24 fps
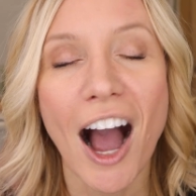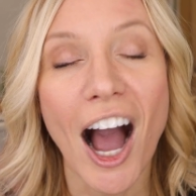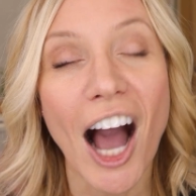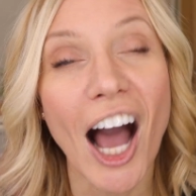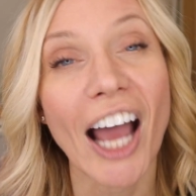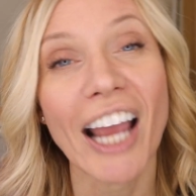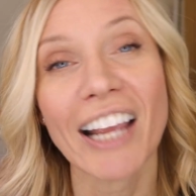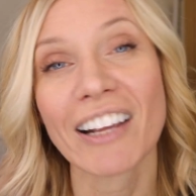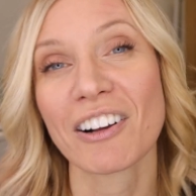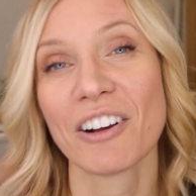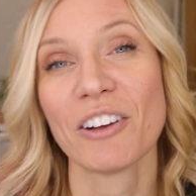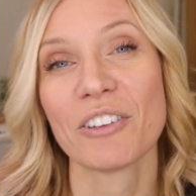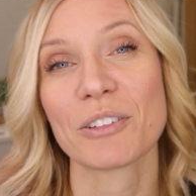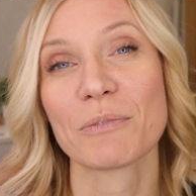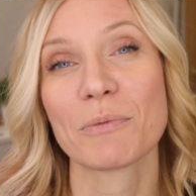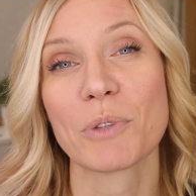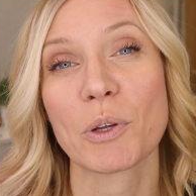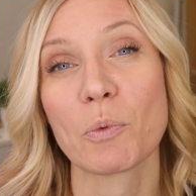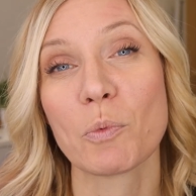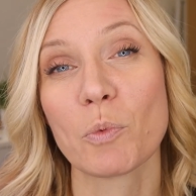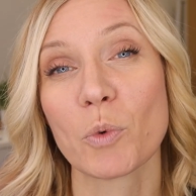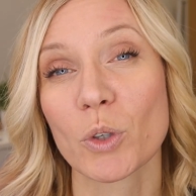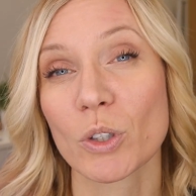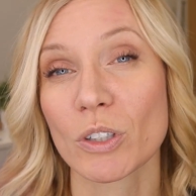I call them
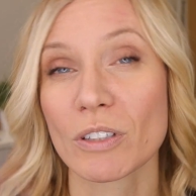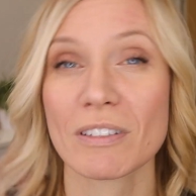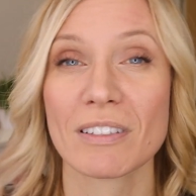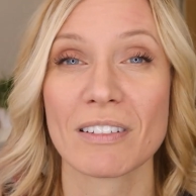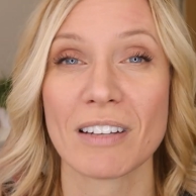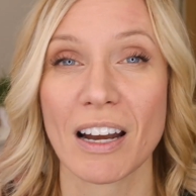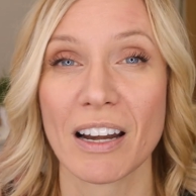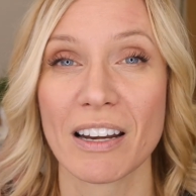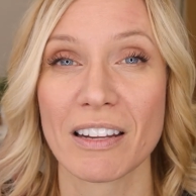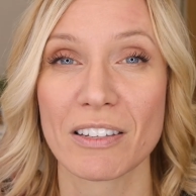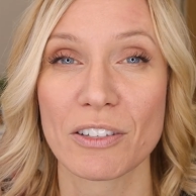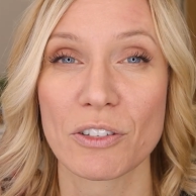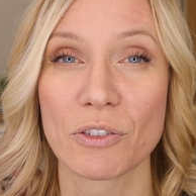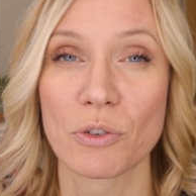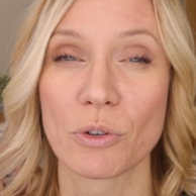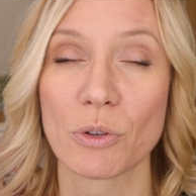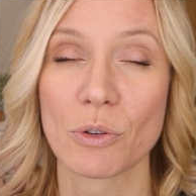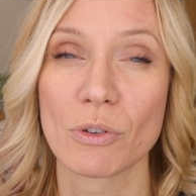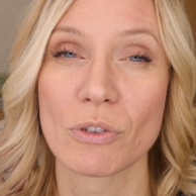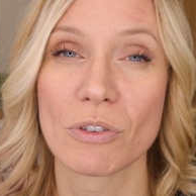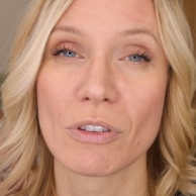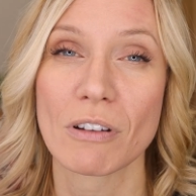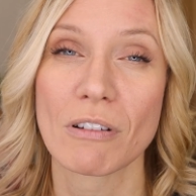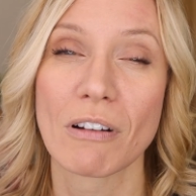the world's tiniest
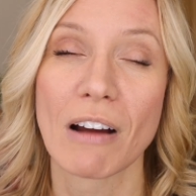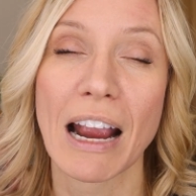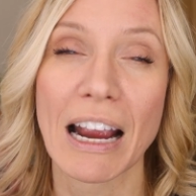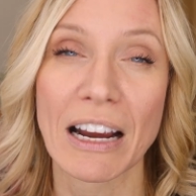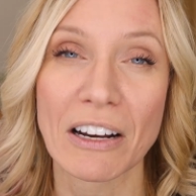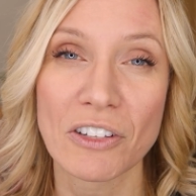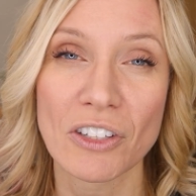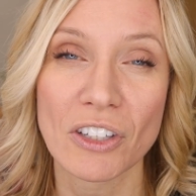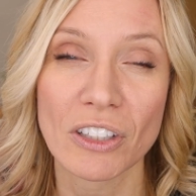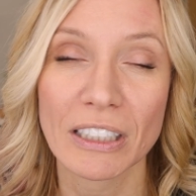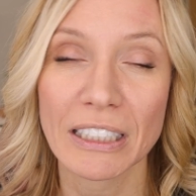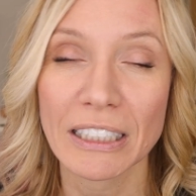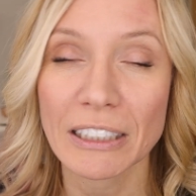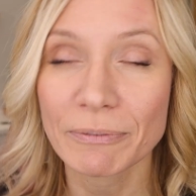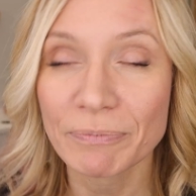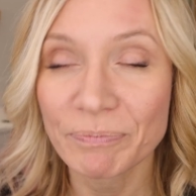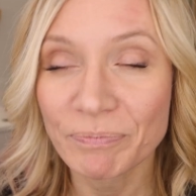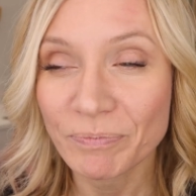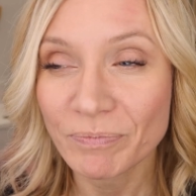screws. They're actually